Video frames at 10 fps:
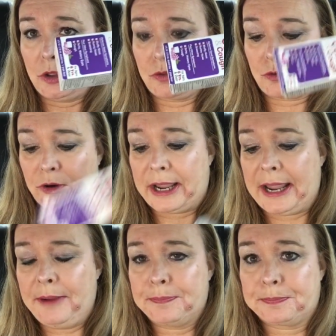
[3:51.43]

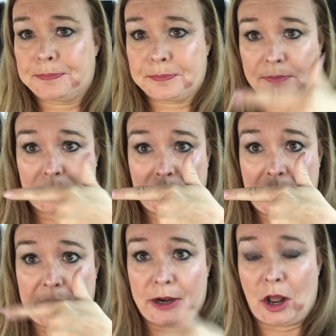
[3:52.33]
$3,
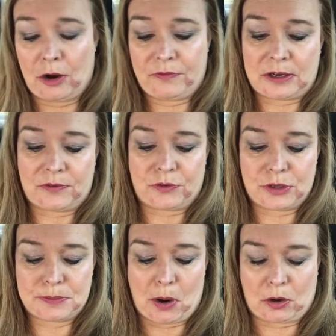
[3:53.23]
and $1.50 for
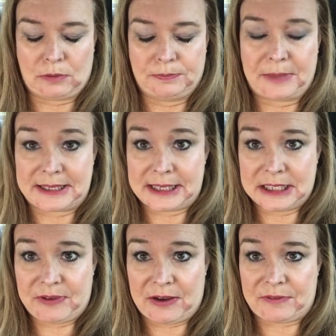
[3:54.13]
the Sparkle. That's
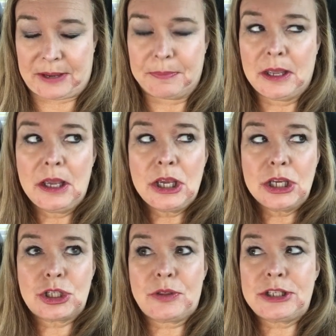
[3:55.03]
$6.50.
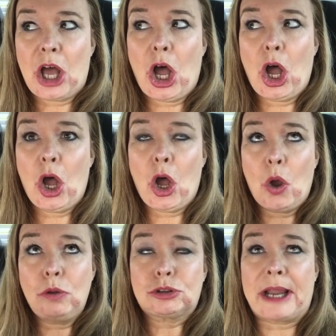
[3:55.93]
So this
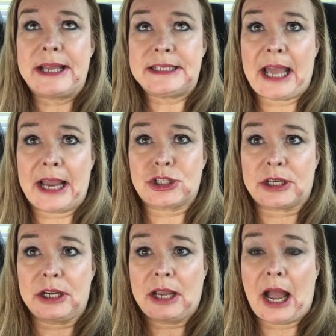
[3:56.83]
whole
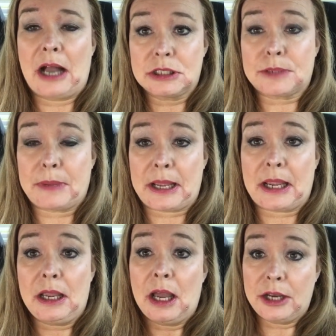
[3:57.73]
transaction cost
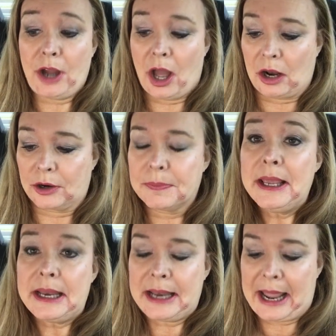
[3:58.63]
me $1.
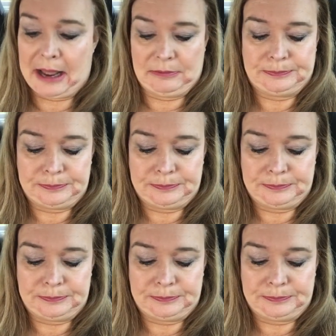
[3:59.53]
Now,